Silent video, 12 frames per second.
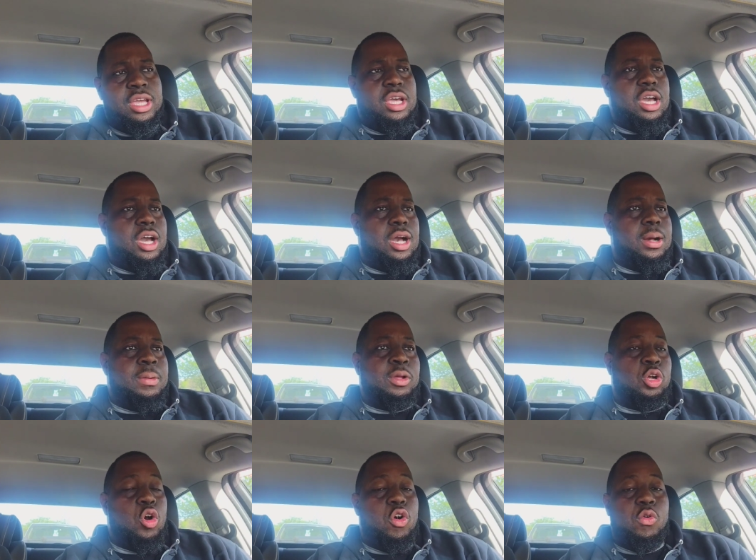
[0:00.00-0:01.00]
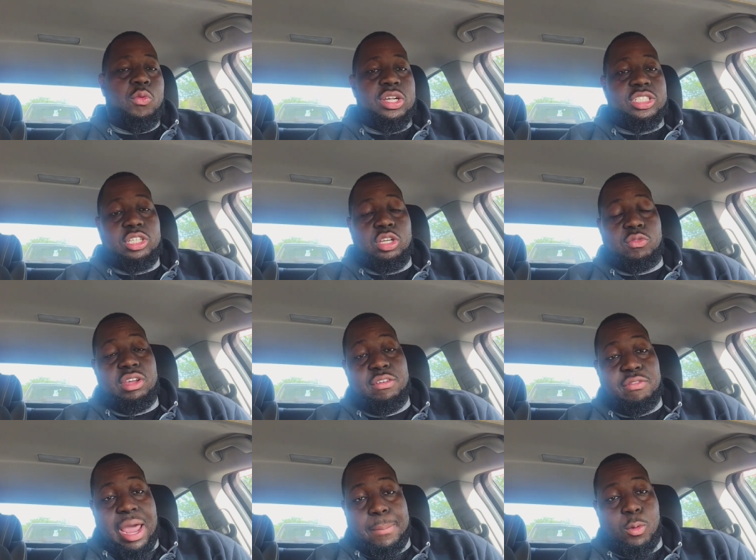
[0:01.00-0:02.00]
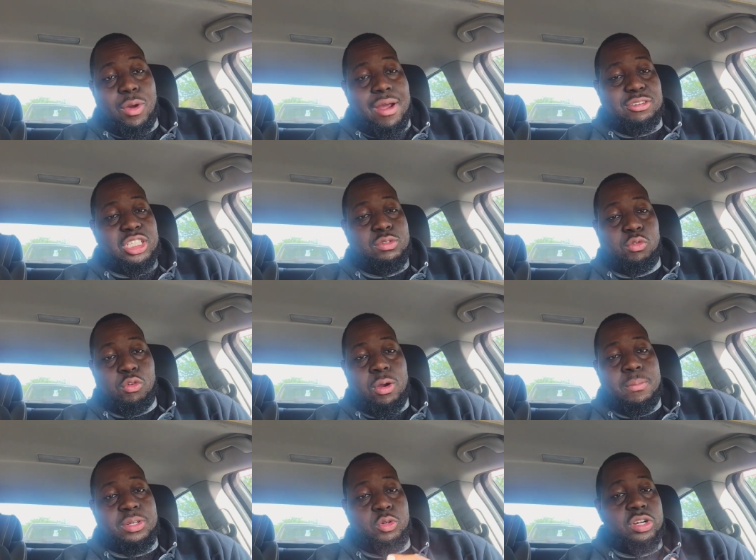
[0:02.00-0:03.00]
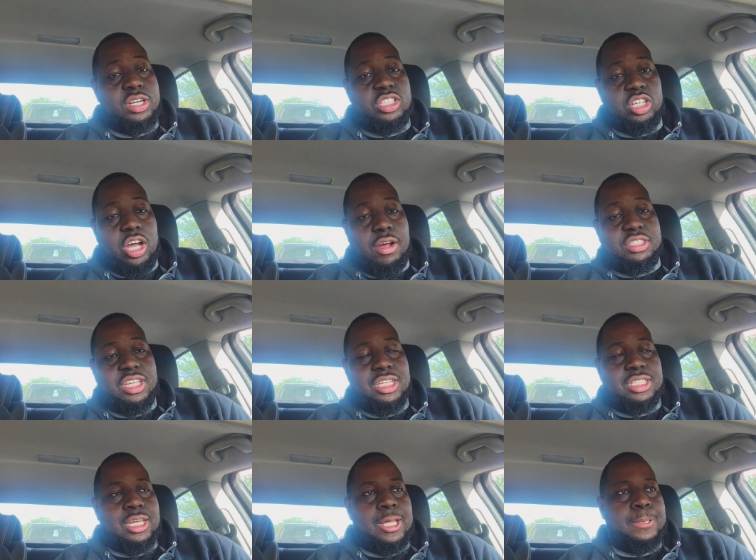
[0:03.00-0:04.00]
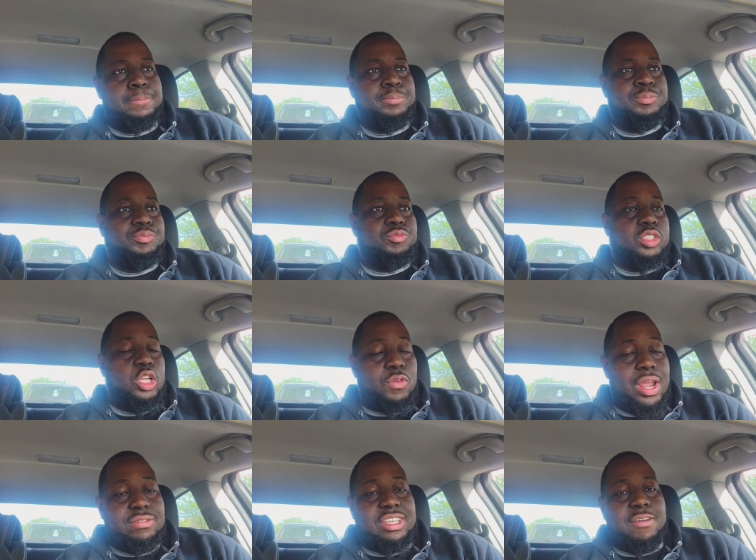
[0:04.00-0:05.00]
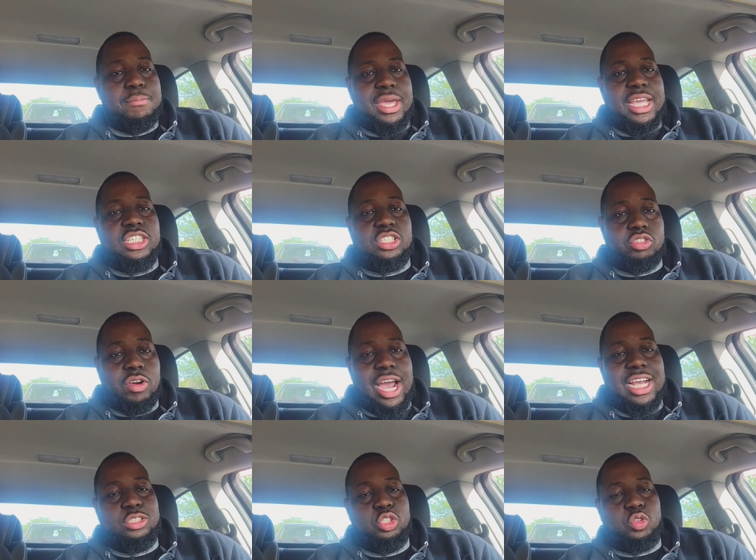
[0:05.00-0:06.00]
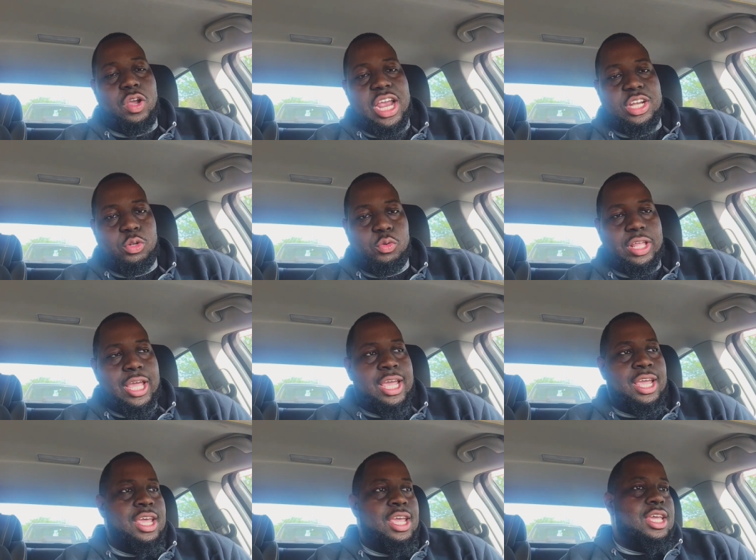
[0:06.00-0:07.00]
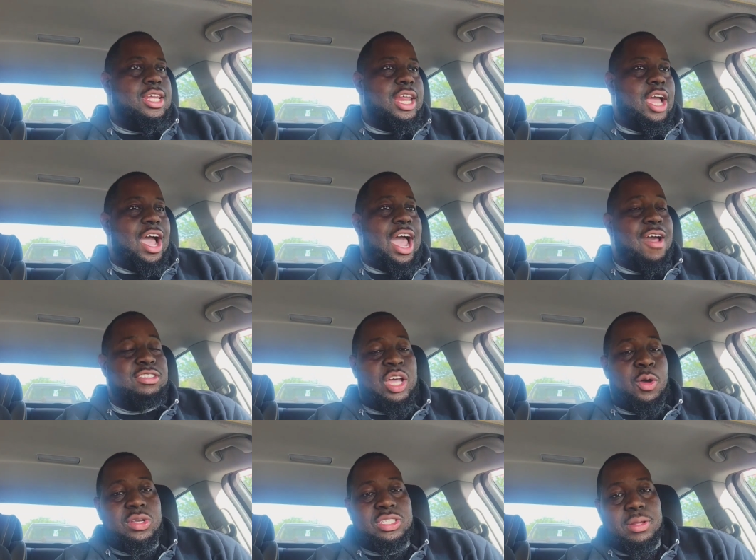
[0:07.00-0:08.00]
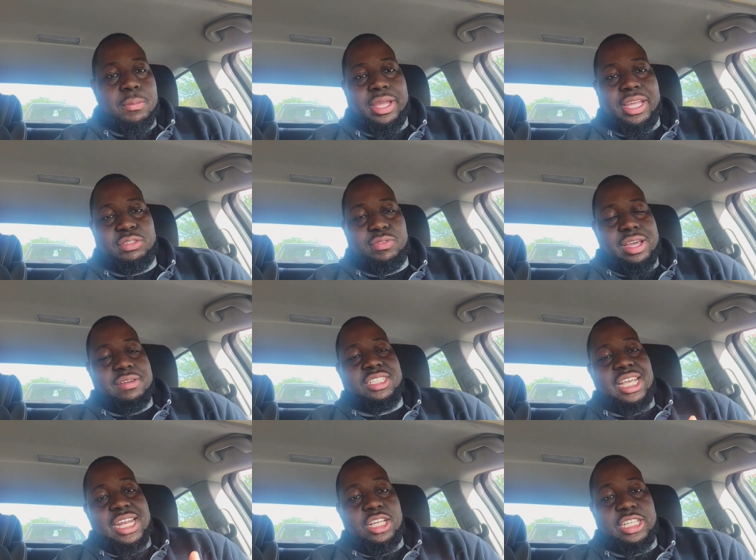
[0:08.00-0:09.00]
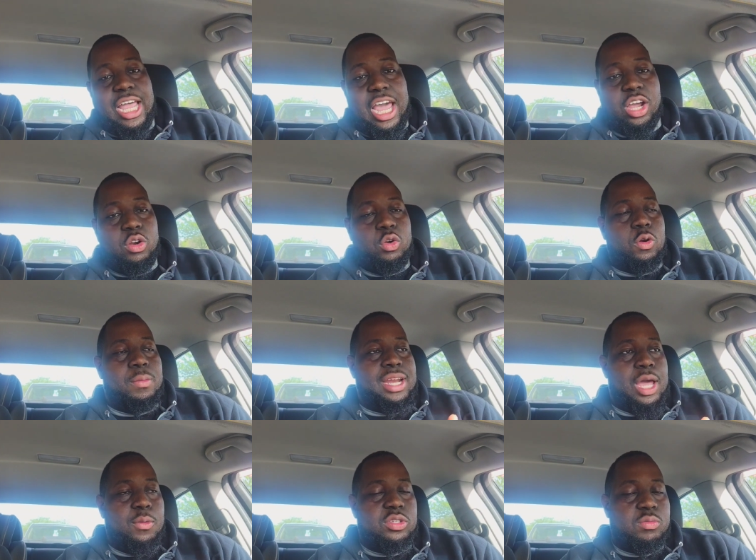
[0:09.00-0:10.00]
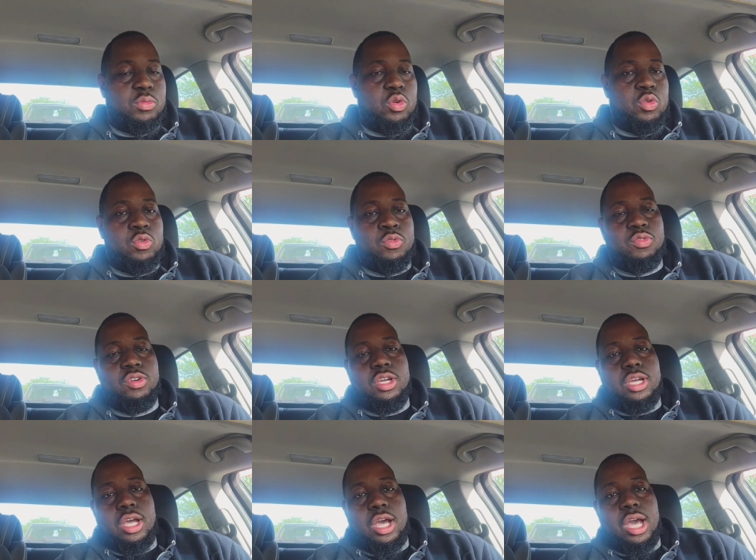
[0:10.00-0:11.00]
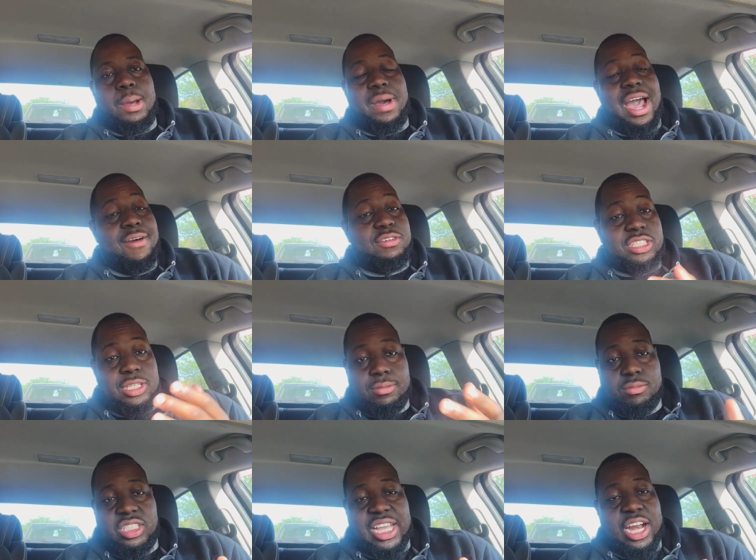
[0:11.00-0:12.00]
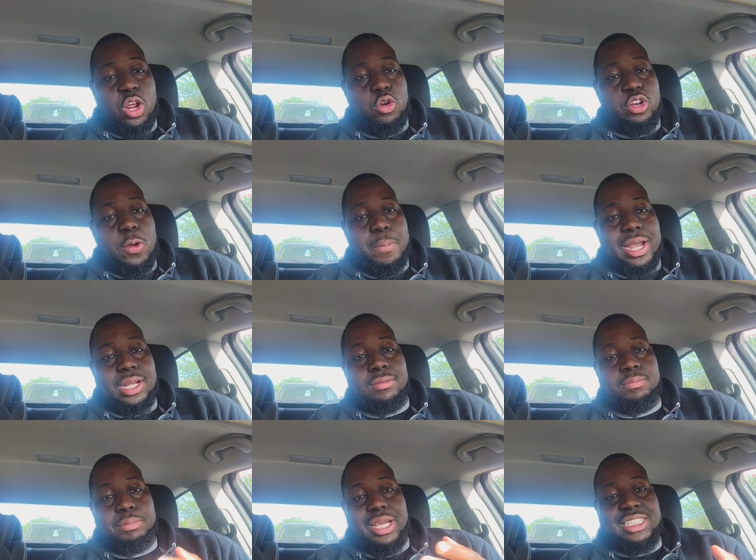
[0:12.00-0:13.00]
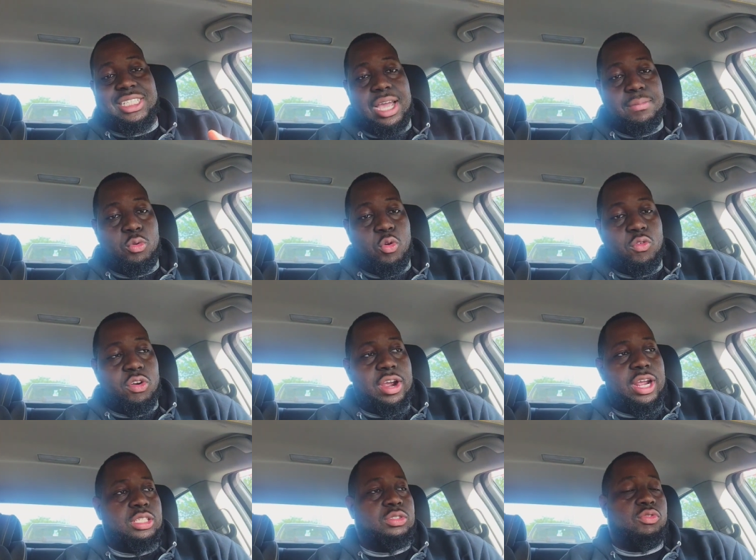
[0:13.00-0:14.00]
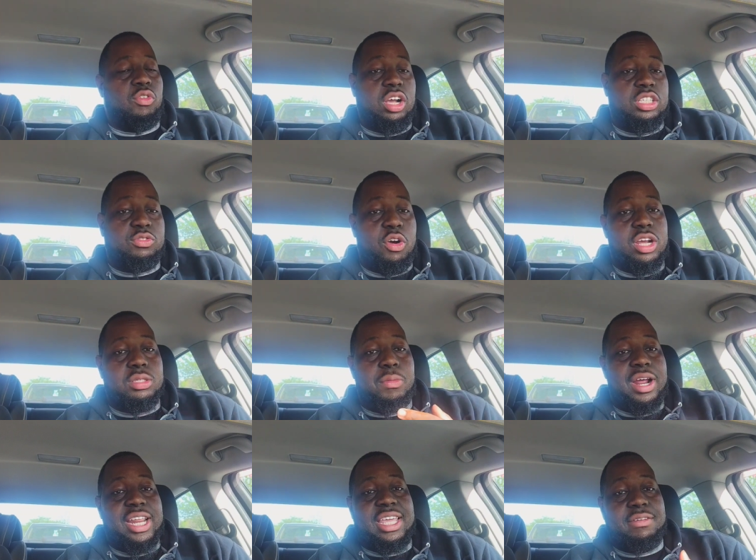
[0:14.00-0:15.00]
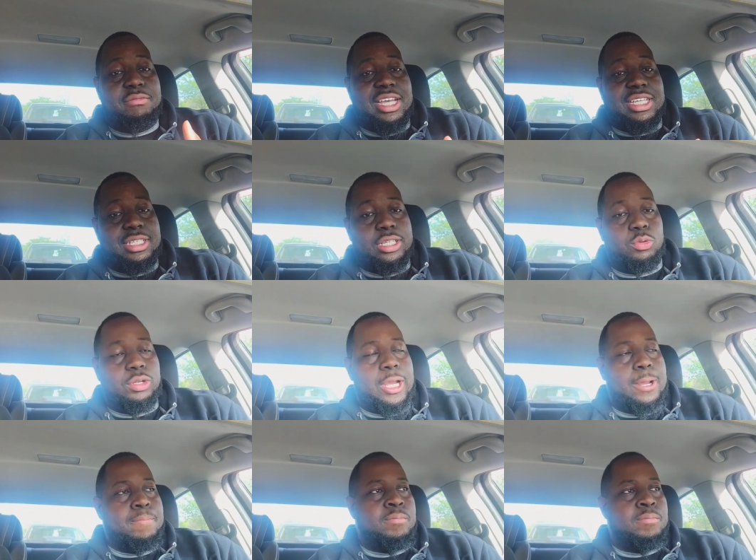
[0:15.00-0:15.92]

Uh, the goal was to revamp the wide receiver room during this off season, and the Ravens have made strides to try and do that. Now, obviously, I wasn't the biggest fan of signing us Agholor, but that was a move um, obviously, signing Odell Beckham, big time move, all right, as far as, far as money invested, okay?